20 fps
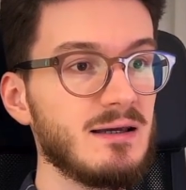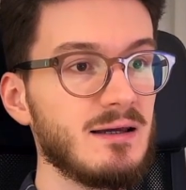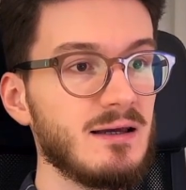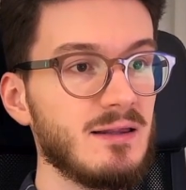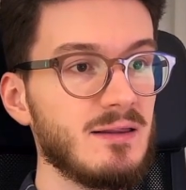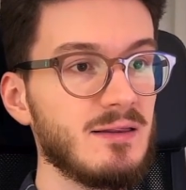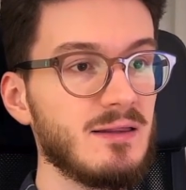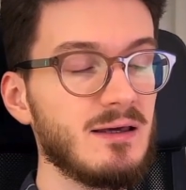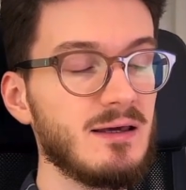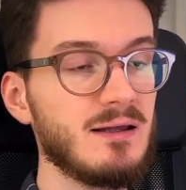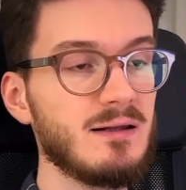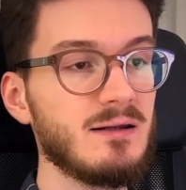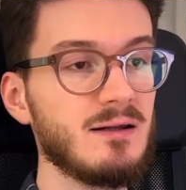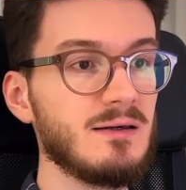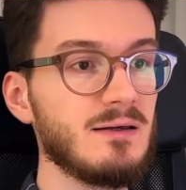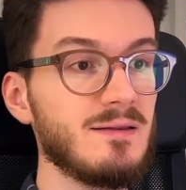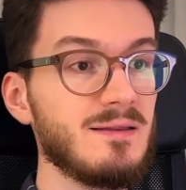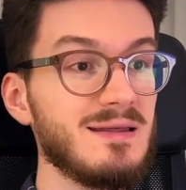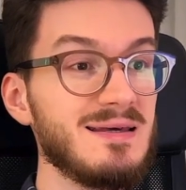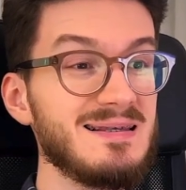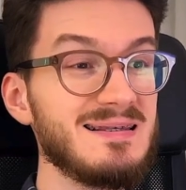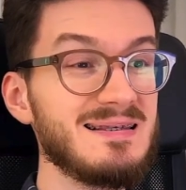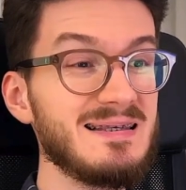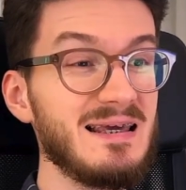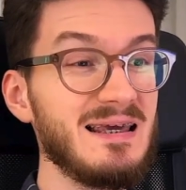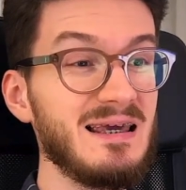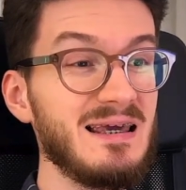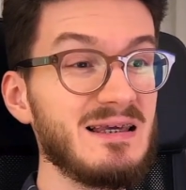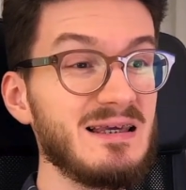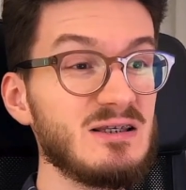and then this
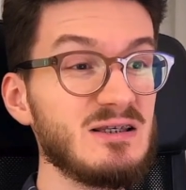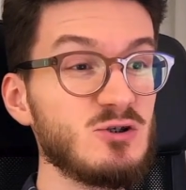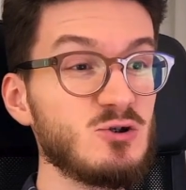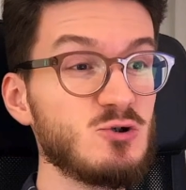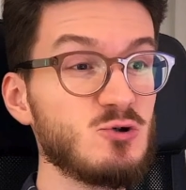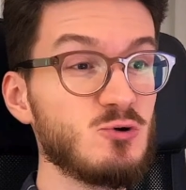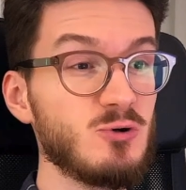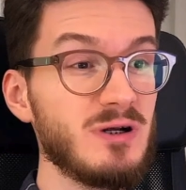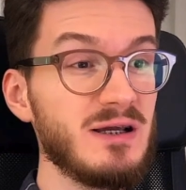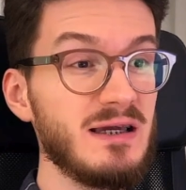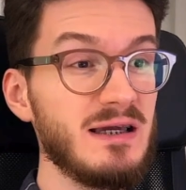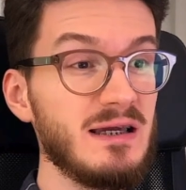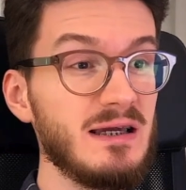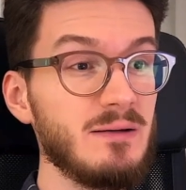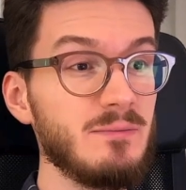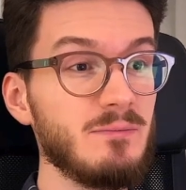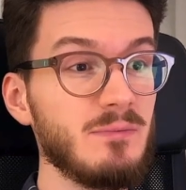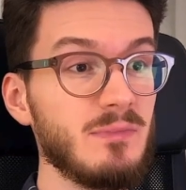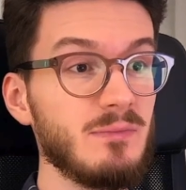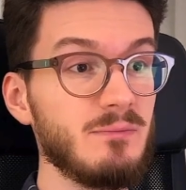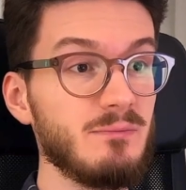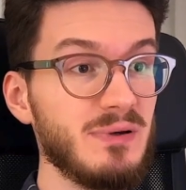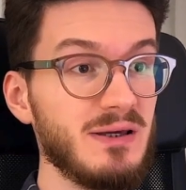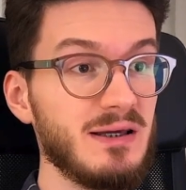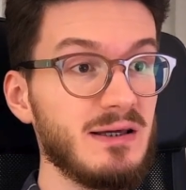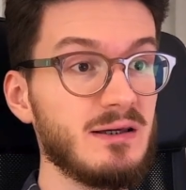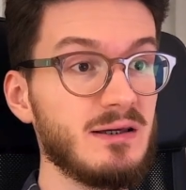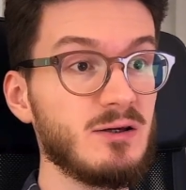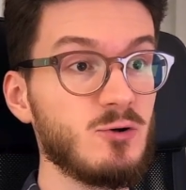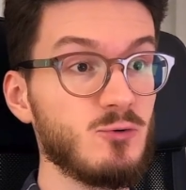extreme
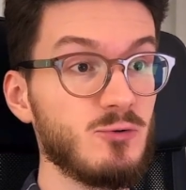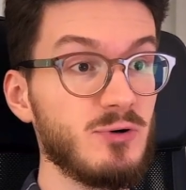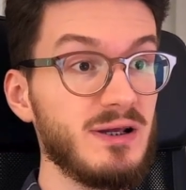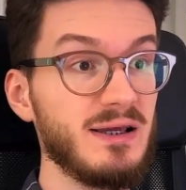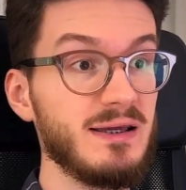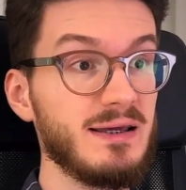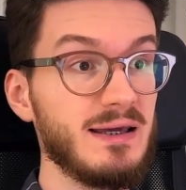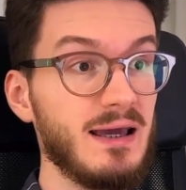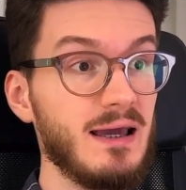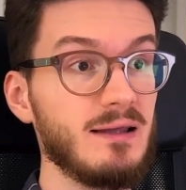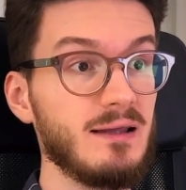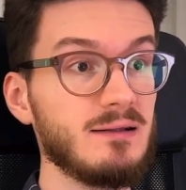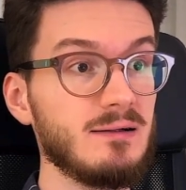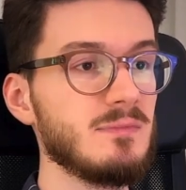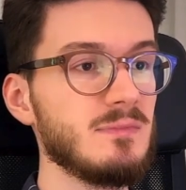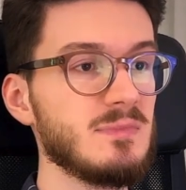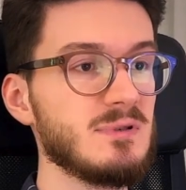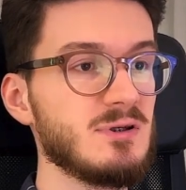big green candle.